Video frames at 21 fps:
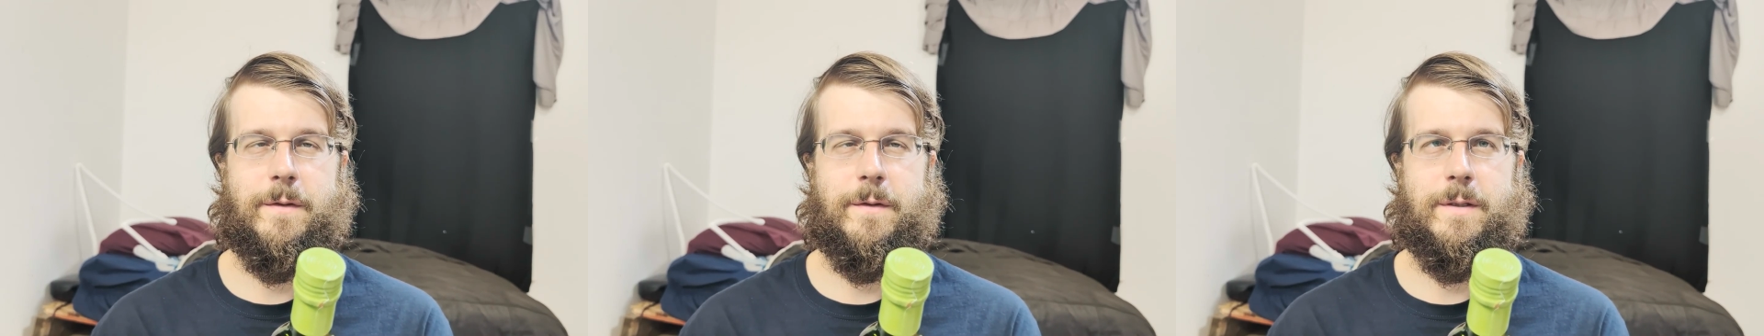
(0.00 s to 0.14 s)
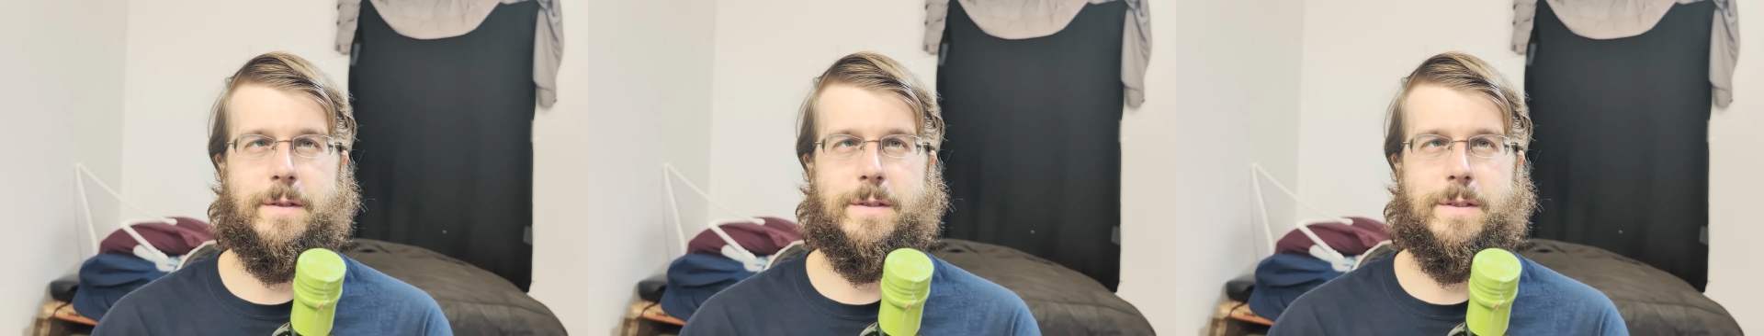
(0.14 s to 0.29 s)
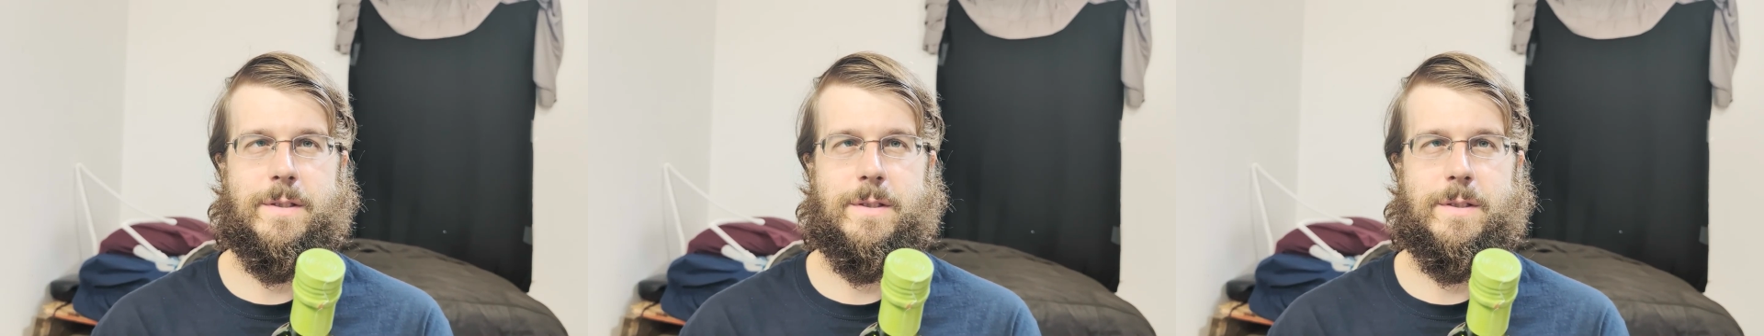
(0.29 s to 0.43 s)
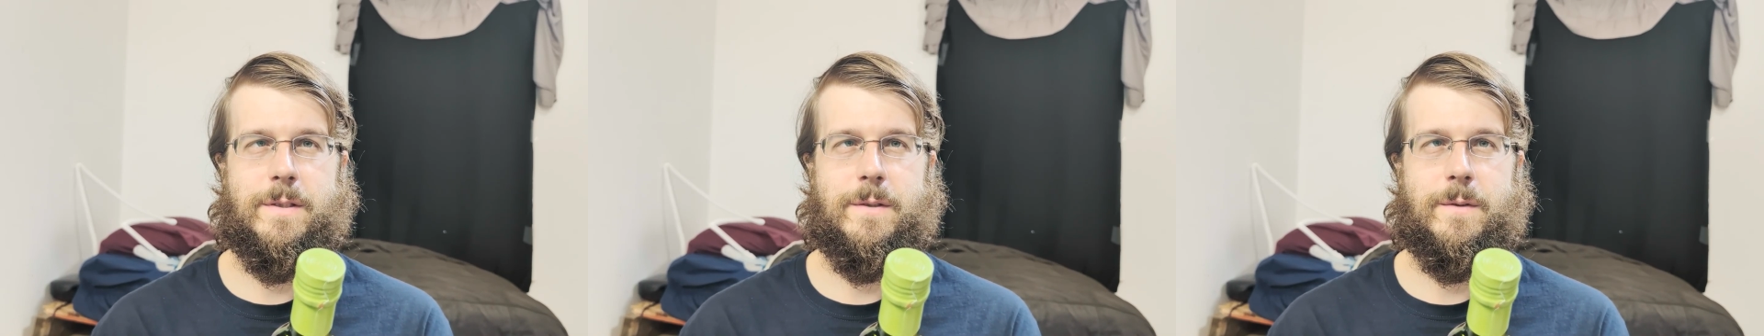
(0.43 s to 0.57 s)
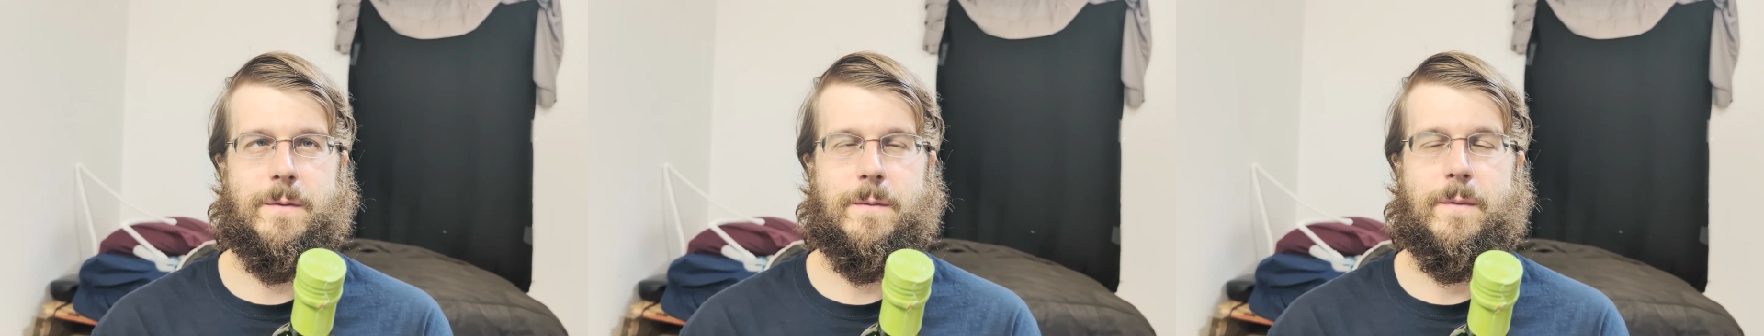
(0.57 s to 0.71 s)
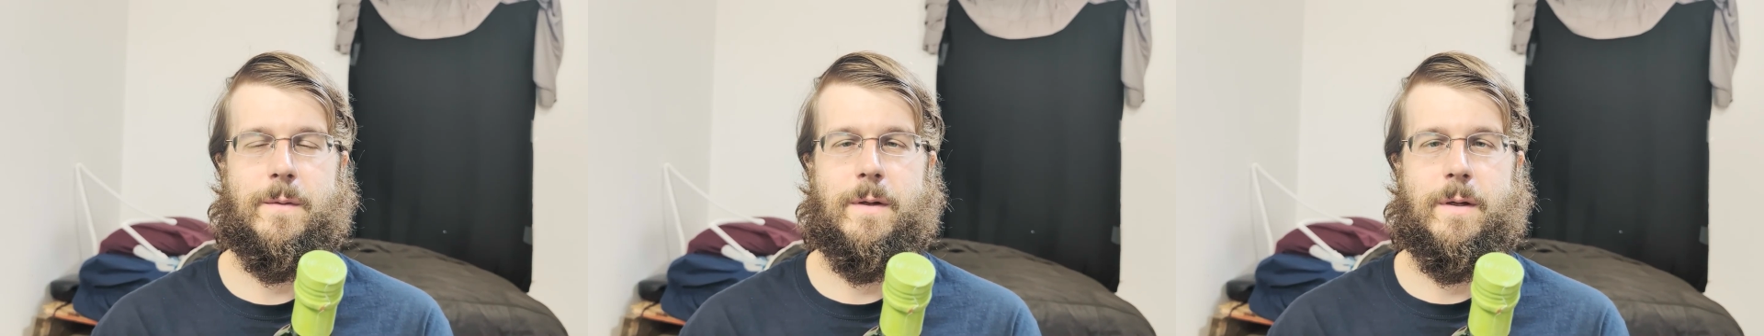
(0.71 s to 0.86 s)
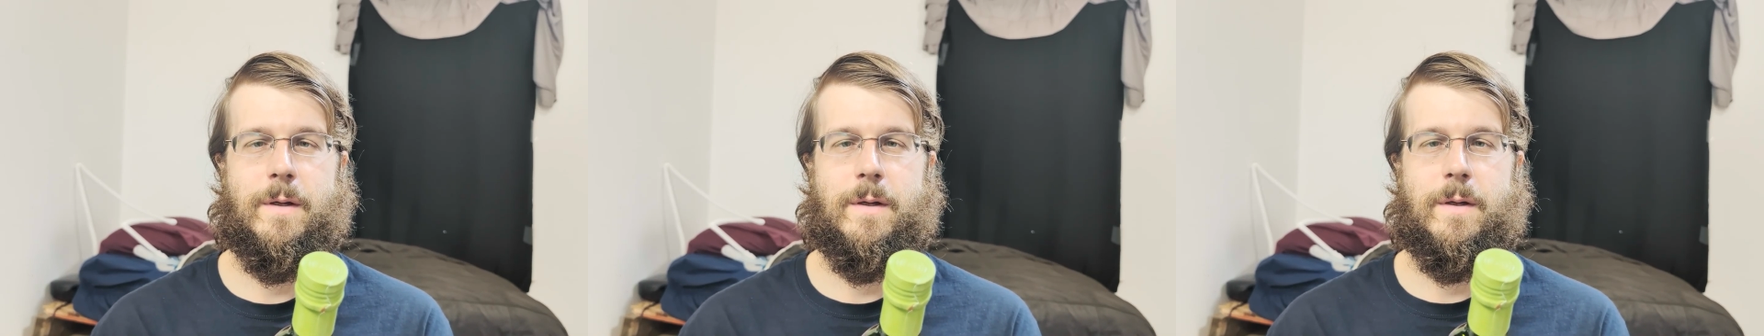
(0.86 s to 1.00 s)
thing to
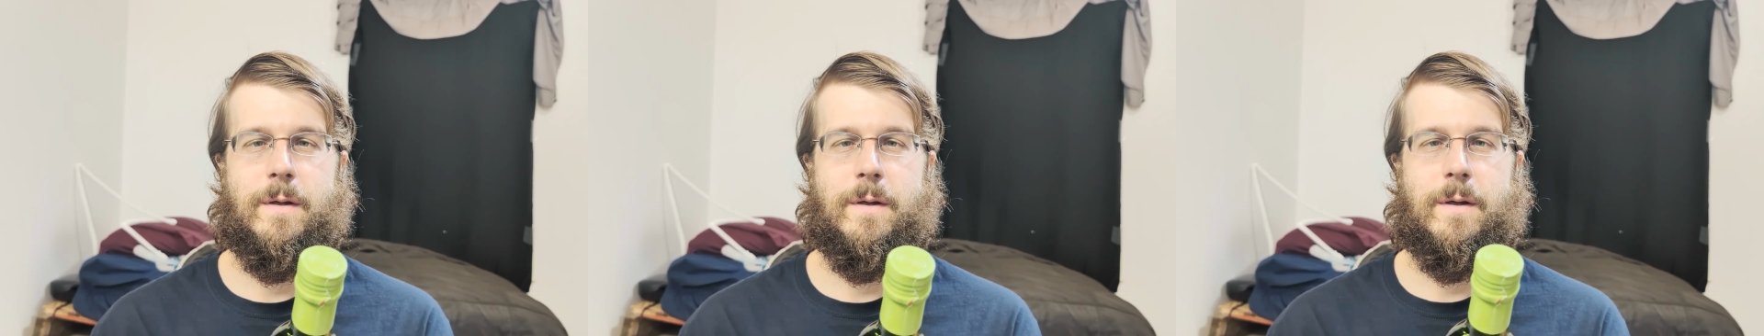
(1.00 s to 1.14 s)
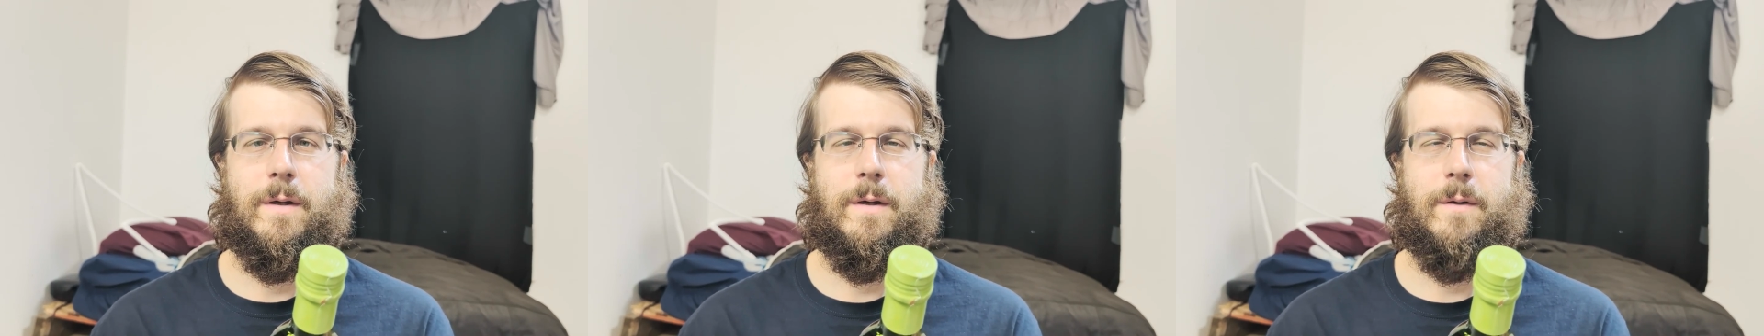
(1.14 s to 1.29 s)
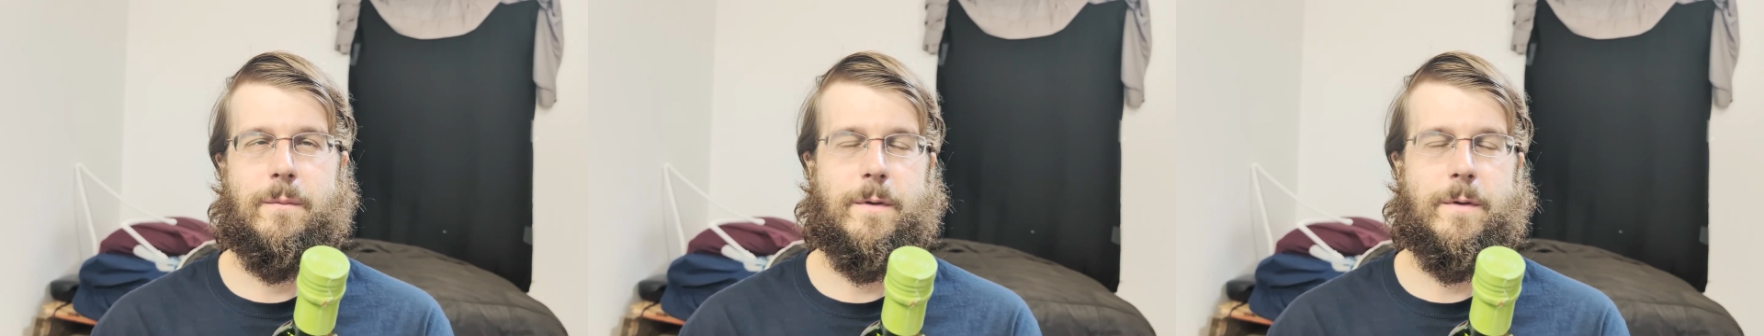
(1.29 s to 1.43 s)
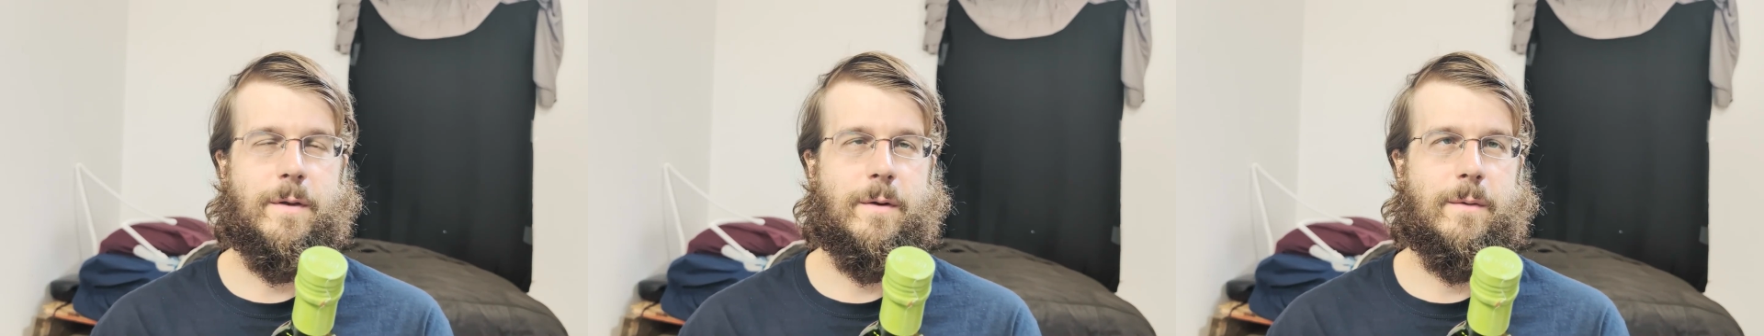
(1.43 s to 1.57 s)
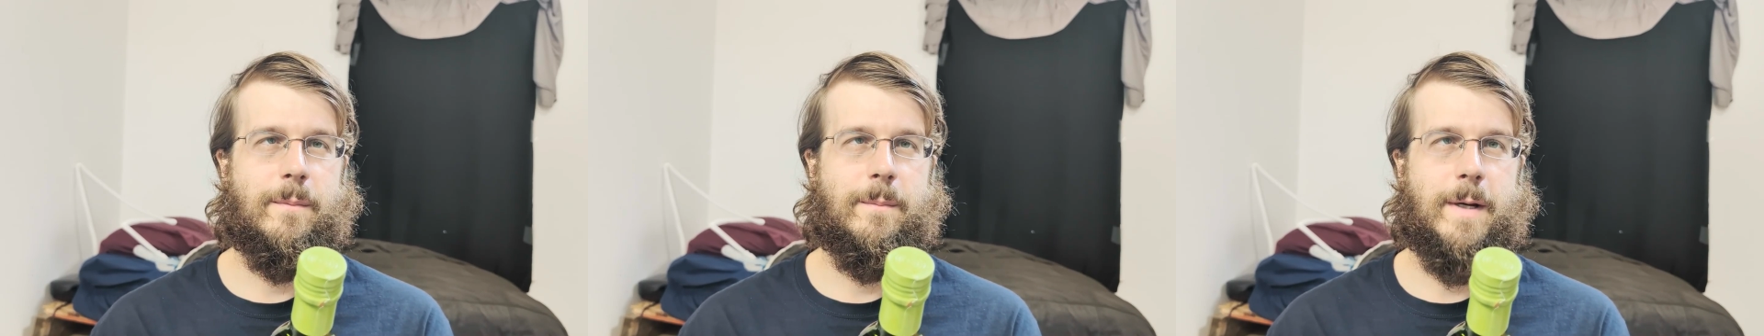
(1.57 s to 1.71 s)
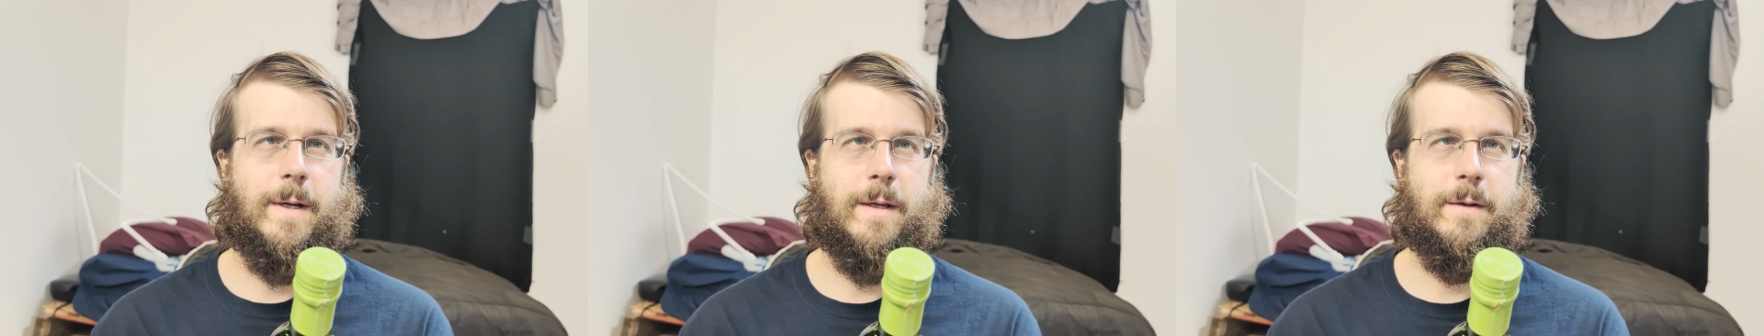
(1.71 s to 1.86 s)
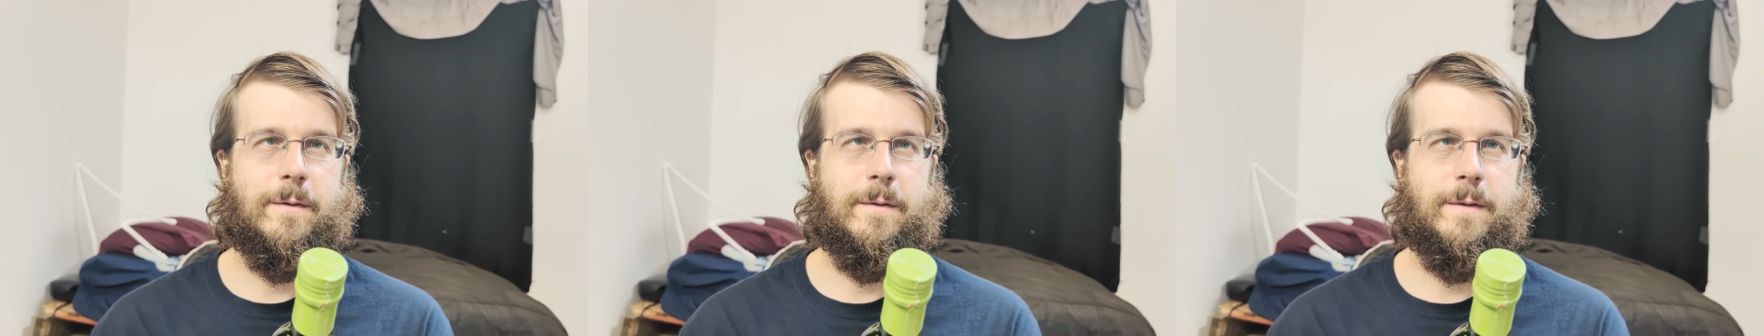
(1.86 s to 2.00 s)
do with our
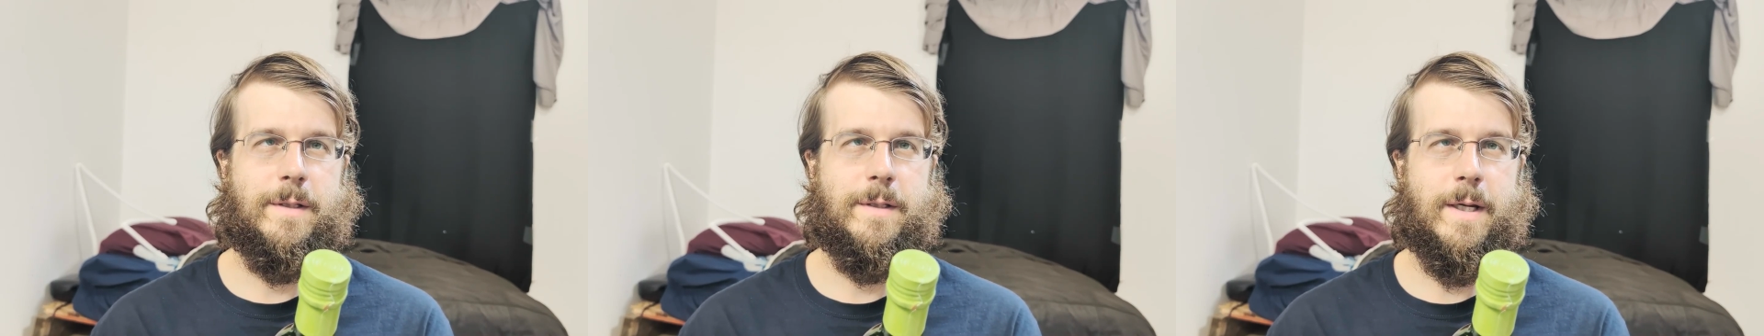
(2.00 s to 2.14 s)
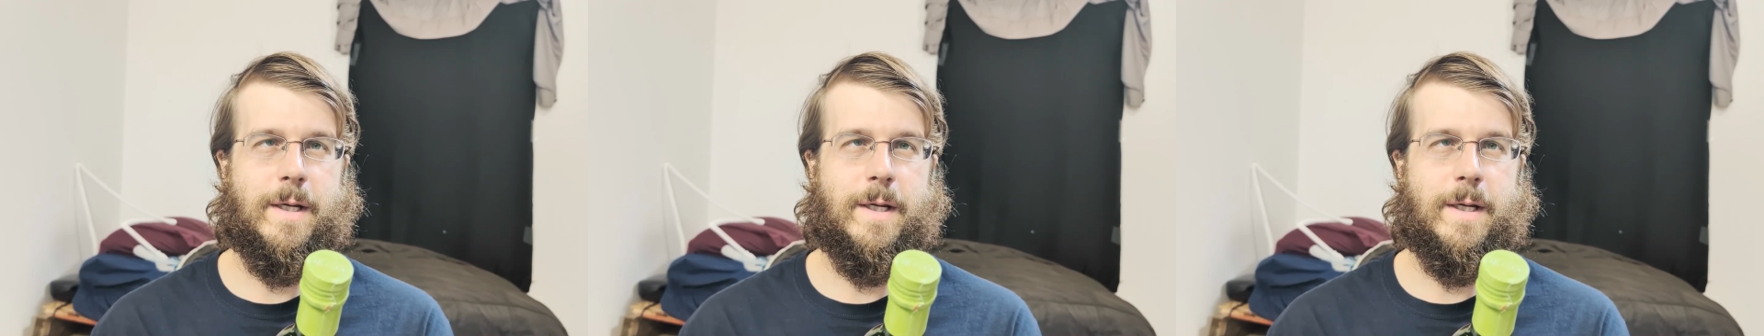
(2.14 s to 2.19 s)
modern